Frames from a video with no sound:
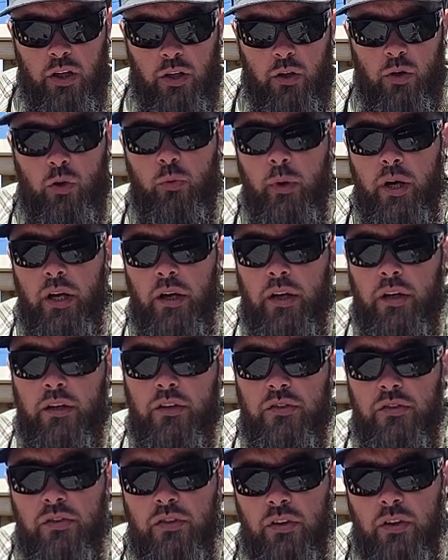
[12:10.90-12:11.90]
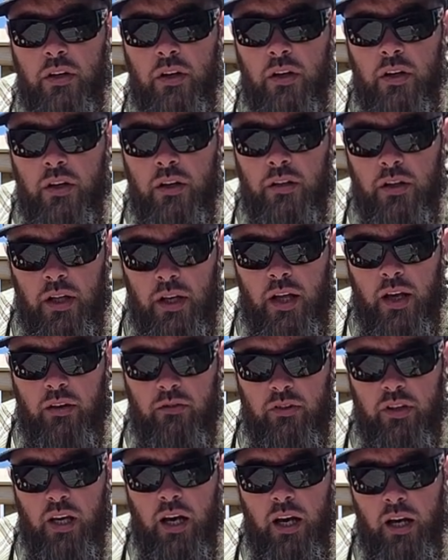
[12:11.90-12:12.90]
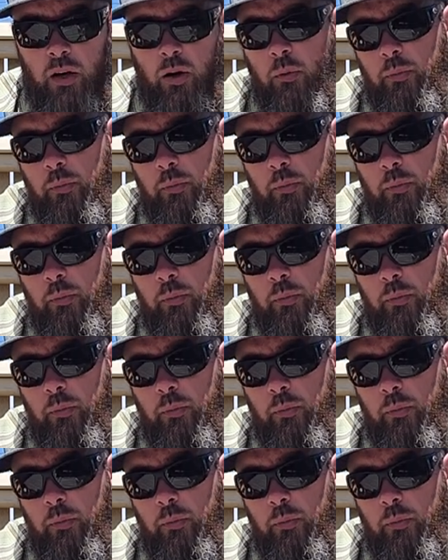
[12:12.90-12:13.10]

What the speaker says: canoe bags that haven't gone